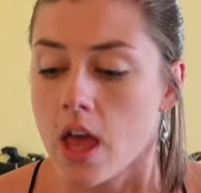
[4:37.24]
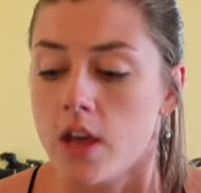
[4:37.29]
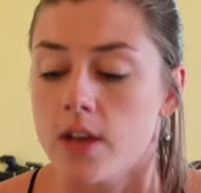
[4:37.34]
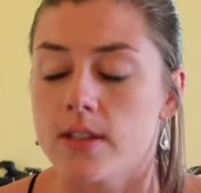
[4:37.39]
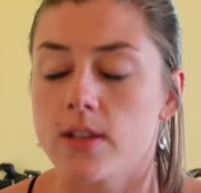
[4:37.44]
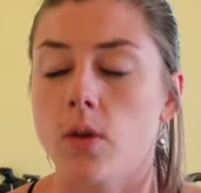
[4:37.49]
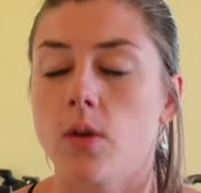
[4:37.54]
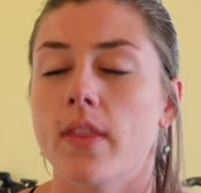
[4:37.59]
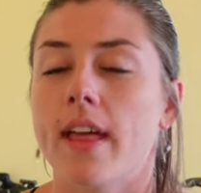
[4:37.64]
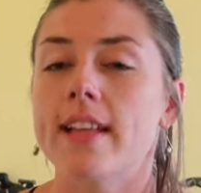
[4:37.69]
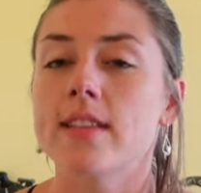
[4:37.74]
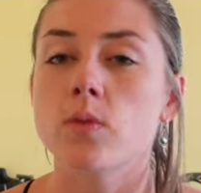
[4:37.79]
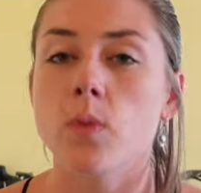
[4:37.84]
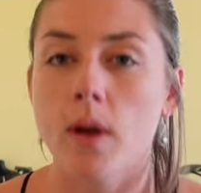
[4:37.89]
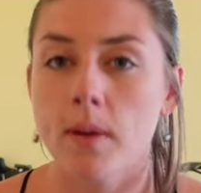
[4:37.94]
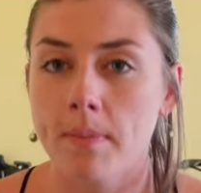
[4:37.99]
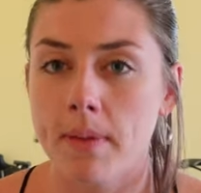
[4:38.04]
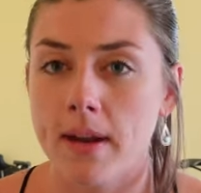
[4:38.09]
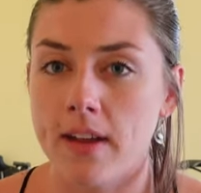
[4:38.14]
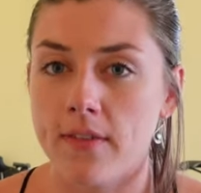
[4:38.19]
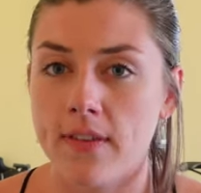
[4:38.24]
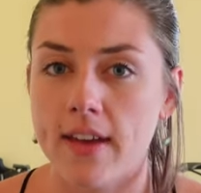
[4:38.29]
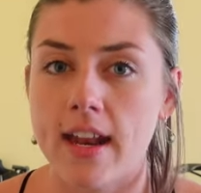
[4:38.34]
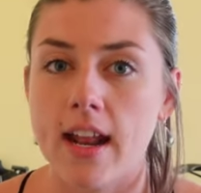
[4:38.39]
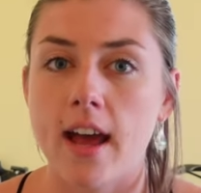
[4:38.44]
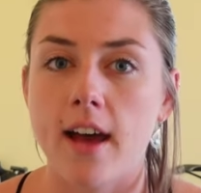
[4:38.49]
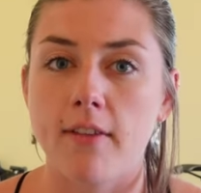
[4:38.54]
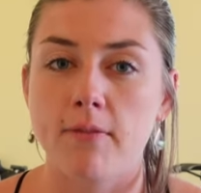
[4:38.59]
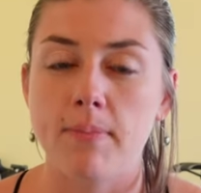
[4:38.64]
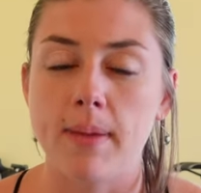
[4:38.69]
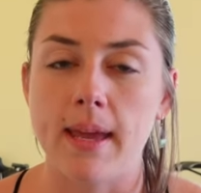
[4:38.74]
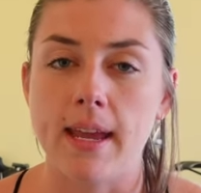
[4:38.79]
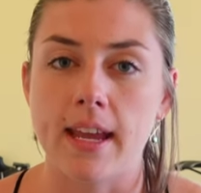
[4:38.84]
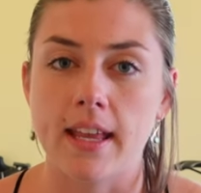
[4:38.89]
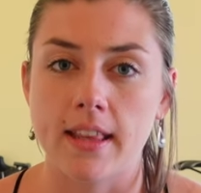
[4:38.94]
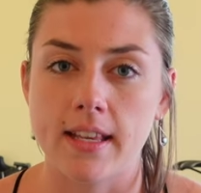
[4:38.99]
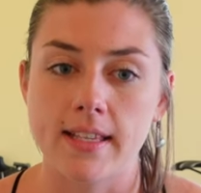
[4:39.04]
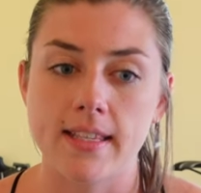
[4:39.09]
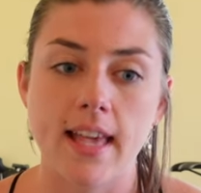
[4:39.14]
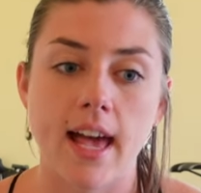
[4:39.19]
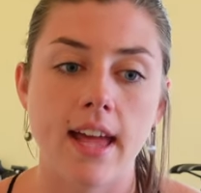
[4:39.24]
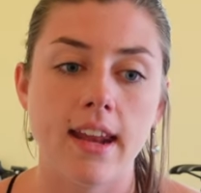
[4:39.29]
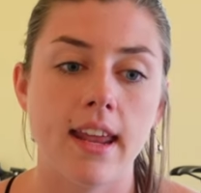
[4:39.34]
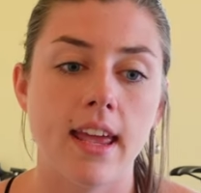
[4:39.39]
So that's one benefit of being in the sun.